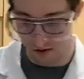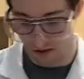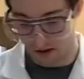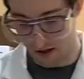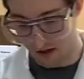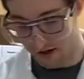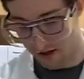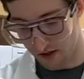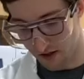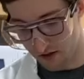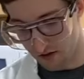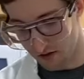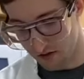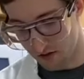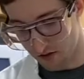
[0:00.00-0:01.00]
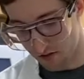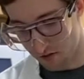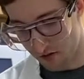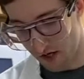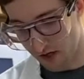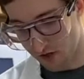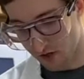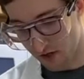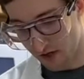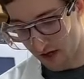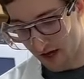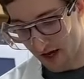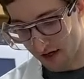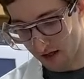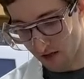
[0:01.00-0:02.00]
And then, so gradually
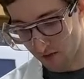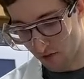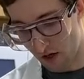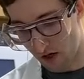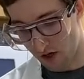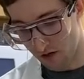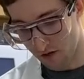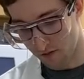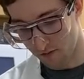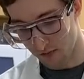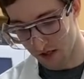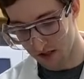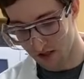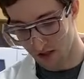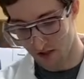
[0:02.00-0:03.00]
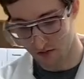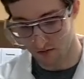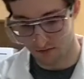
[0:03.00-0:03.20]
add it while mixing.